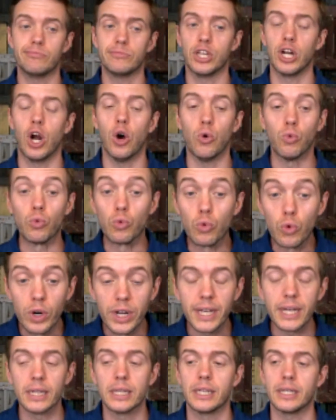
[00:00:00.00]

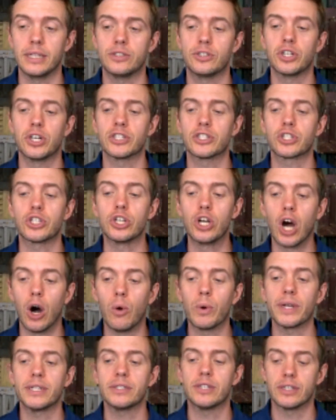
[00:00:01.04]
really just
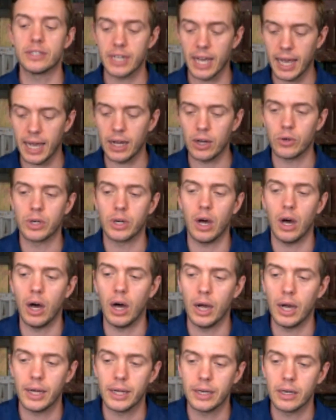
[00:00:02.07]
going to town
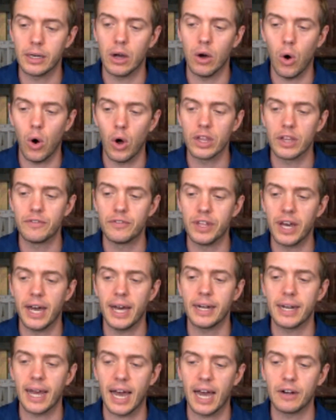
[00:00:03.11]
on all of
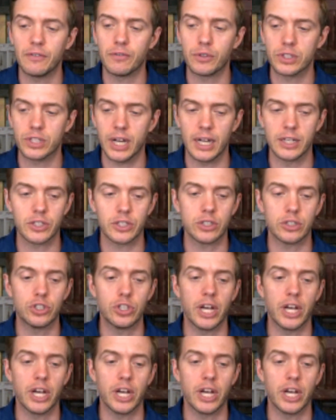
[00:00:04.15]
that advertising.